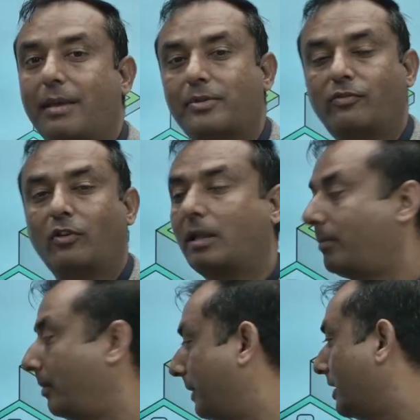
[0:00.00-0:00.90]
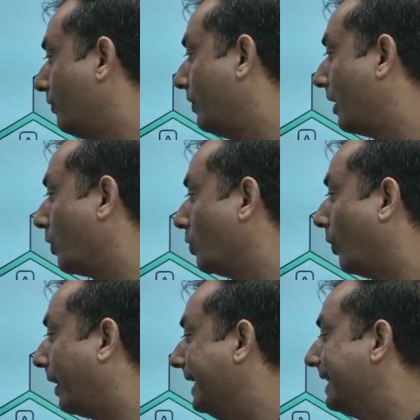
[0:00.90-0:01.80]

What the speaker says: for the preparation. We are going to read the